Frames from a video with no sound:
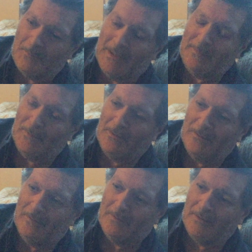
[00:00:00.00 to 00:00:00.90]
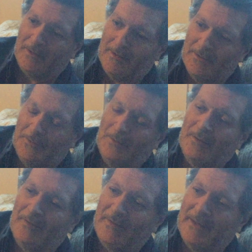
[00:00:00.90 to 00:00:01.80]
people can do
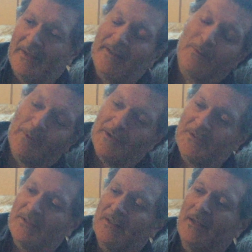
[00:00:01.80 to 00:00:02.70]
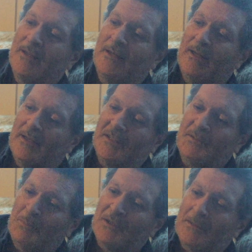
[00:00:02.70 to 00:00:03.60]
their thing. In other words,
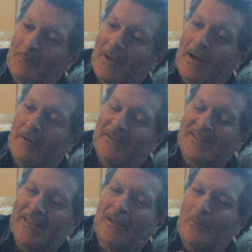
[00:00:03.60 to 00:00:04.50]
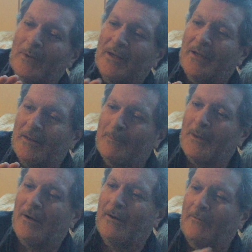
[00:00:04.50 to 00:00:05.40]
let's take away the
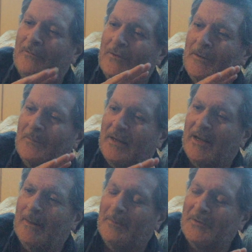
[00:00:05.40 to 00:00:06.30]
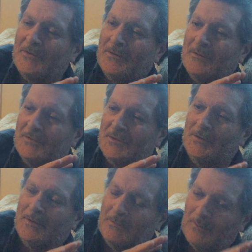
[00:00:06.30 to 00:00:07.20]
power from the Aboriginal
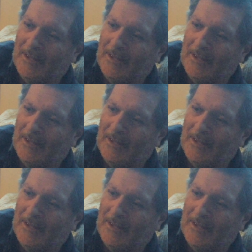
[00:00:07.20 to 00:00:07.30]
student